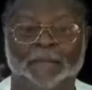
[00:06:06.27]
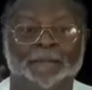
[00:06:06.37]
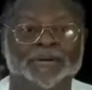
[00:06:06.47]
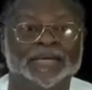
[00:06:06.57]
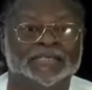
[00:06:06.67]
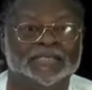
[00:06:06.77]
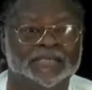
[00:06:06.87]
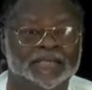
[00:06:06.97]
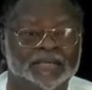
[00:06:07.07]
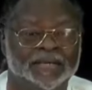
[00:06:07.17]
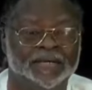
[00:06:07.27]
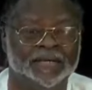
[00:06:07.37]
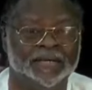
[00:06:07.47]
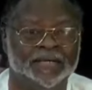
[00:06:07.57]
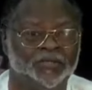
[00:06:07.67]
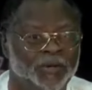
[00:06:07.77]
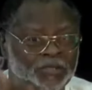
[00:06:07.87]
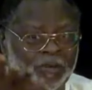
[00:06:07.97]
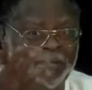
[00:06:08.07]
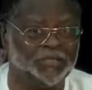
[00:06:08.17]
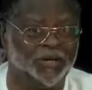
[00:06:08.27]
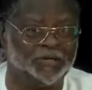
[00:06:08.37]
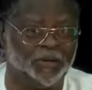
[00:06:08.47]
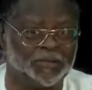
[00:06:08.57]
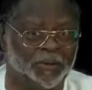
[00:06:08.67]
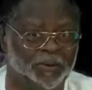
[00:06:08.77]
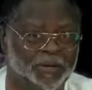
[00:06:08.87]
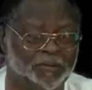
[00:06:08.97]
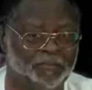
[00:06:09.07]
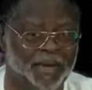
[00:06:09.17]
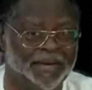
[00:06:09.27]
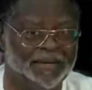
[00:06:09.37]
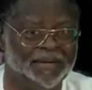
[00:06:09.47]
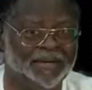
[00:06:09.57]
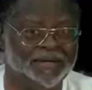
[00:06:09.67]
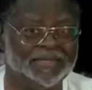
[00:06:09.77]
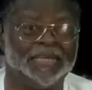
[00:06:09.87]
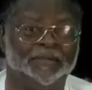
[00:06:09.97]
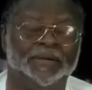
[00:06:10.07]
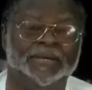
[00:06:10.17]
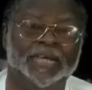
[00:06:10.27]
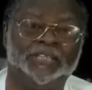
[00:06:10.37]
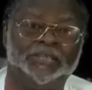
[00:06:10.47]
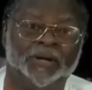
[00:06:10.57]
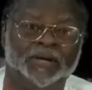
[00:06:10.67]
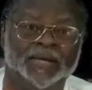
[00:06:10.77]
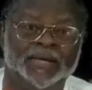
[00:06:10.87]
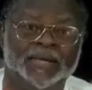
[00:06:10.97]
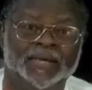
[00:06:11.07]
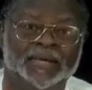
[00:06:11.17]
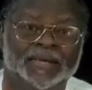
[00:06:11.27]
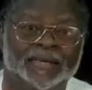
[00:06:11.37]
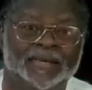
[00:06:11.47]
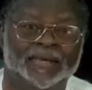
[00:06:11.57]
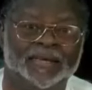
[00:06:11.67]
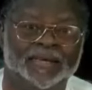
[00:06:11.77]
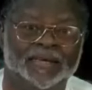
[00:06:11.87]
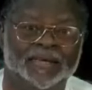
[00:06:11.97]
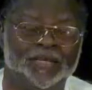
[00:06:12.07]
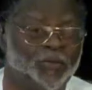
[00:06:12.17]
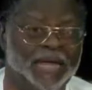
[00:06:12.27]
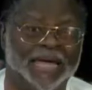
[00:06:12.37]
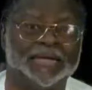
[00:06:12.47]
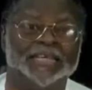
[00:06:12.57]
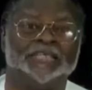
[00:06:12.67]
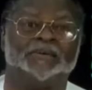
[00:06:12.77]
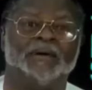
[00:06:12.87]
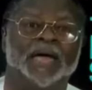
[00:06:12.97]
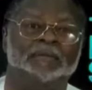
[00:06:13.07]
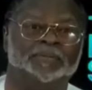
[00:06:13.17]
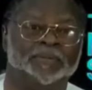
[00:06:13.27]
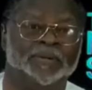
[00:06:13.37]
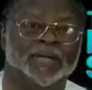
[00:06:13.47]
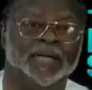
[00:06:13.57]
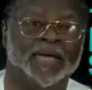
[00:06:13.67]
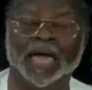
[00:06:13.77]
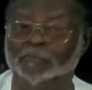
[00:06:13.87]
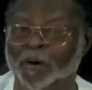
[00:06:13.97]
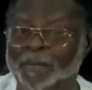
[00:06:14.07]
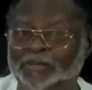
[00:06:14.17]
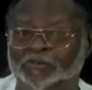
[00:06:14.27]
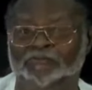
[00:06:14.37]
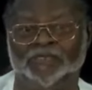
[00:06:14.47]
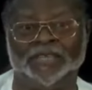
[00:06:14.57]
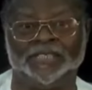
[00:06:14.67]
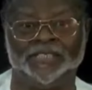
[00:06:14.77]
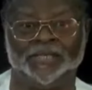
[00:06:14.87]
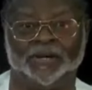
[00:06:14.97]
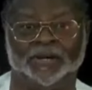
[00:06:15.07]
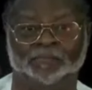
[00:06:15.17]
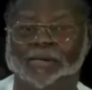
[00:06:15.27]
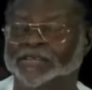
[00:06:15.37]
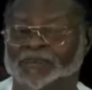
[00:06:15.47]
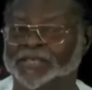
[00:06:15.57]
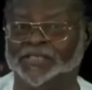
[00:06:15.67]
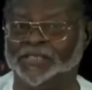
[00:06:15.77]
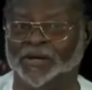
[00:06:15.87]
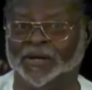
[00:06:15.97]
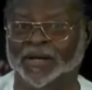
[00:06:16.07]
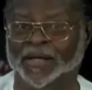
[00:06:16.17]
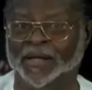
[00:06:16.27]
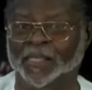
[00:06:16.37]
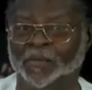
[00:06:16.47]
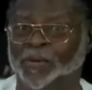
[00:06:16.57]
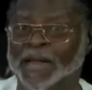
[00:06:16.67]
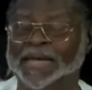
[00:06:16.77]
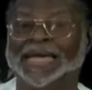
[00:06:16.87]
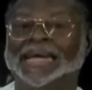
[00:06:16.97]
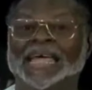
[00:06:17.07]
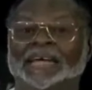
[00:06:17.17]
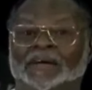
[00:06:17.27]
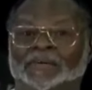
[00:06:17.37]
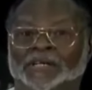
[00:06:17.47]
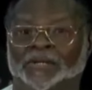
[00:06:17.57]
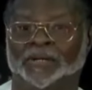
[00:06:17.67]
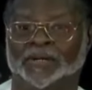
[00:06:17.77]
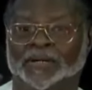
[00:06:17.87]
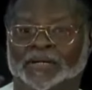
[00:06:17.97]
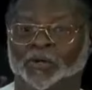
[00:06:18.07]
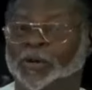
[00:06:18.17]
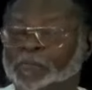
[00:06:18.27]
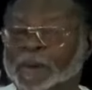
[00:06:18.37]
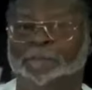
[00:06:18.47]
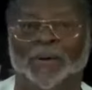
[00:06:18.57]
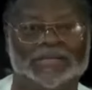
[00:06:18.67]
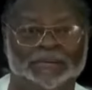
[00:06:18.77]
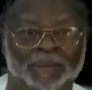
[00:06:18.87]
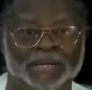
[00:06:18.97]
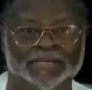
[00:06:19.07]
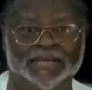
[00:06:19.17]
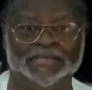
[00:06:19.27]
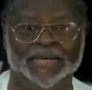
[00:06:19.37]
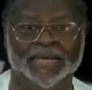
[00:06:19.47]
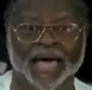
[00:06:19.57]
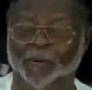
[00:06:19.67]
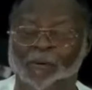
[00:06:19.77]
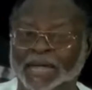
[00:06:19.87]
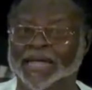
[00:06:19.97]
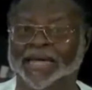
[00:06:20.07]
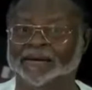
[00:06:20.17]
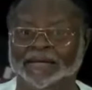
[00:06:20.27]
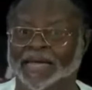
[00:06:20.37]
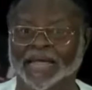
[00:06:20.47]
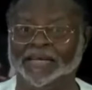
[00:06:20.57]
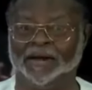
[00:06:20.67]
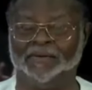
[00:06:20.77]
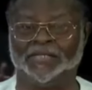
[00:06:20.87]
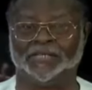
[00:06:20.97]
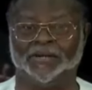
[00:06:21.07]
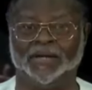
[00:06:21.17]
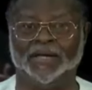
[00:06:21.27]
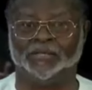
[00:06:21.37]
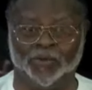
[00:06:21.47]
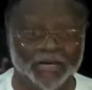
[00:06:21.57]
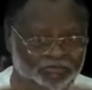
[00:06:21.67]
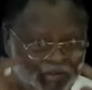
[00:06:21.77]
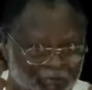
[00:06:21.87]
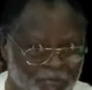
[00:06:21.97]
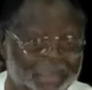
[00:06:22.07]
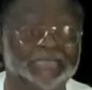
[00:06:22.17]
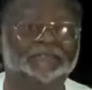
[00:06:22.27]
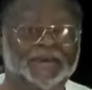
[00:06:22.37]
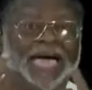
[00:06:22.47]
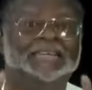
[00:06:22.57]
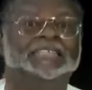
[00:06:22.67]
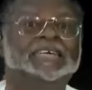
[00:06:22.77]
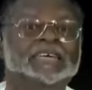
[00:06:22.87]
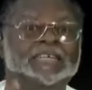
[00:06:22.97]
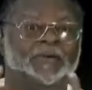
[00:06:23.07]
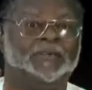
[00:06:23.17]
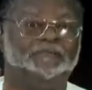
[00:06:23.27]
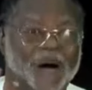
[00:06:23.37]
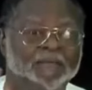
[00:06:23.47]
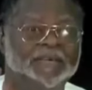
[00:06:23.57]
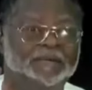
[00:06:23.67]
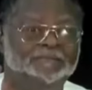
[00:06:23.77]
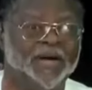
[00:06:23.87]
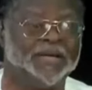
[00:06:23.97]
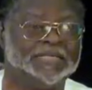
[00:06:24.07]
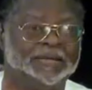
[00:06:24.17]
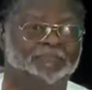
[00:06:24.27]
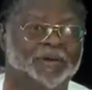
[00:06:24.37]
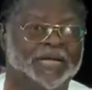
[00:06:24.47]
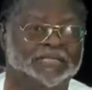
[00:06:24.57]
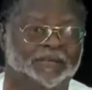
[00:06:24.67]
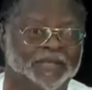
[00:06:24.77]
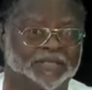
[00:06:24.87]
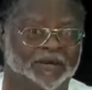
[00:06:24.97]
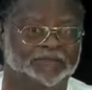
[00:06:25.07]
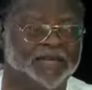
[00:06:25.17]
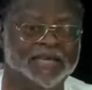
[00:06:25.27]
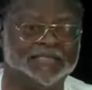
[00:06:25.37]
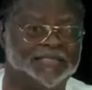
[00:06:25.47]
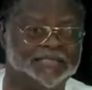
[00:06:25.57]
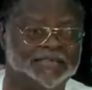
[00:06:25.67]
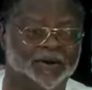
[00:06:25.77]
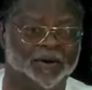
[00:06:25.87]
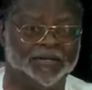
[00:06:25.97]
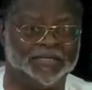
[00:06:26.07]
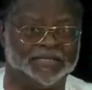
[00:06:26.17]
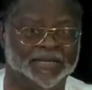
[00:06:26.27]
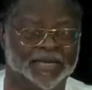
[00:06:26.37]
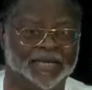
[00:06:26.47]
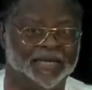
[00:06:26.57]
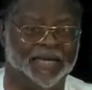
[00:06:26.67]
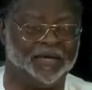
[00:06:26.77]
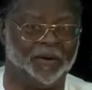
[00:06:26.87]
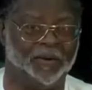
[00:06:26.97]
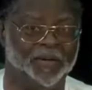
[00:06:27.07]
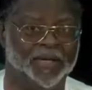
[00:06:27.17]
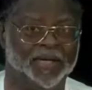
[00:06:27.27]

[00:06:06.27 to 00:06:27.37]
are breached. So in summation, Dr. Ruben, the state of the nation is what I can describe. A moment of transition, where the transition without a clear direction to human possibilities and without a clear direction to the transformative ideas of the founding fathers and mothers of this country 60 odd years ago.